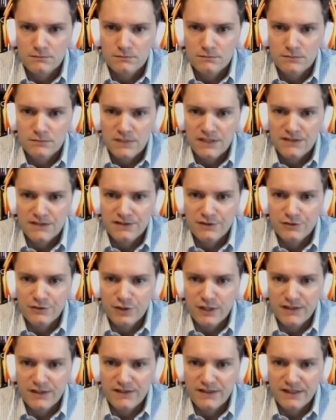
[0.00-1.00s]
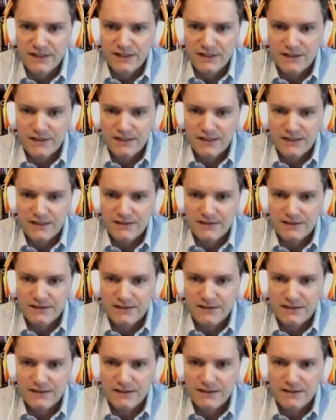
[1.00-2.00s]
He's going to try to take out that
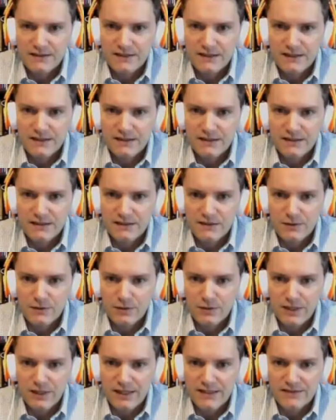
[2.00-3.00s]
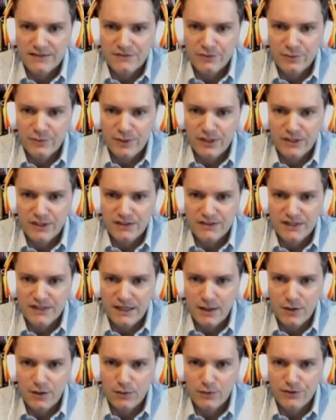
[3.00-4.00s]
last remaining
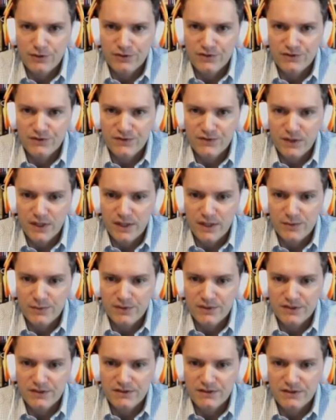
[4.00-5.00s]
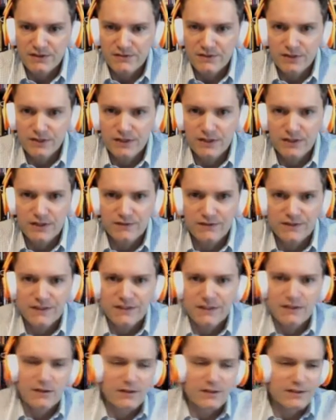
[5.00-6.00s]
tower, which is fine because I've got enough
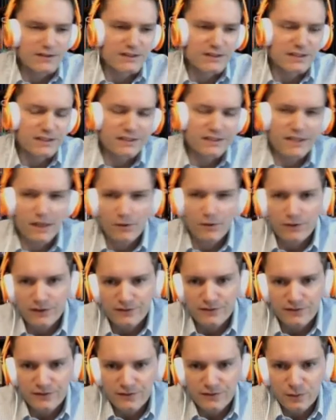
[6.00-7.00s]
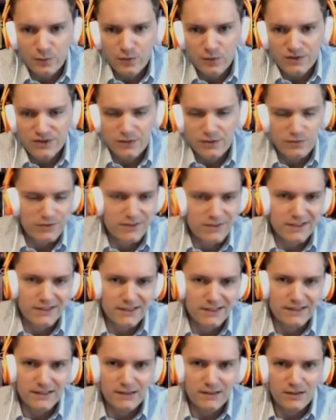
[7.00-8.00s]
heat on his king tower. Even if he was able to take it
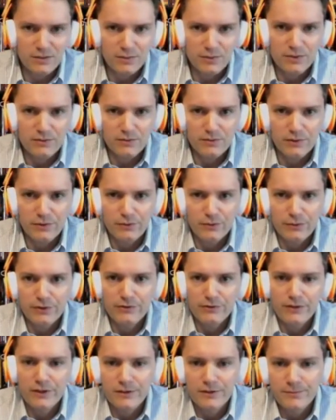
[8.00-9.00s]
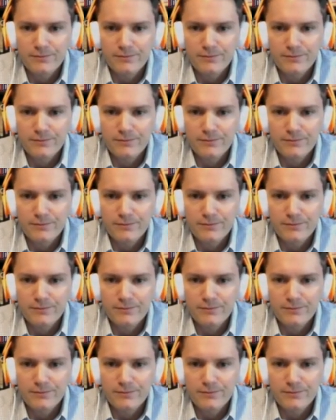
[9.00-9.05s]
down, I'd be able to 3-crown him.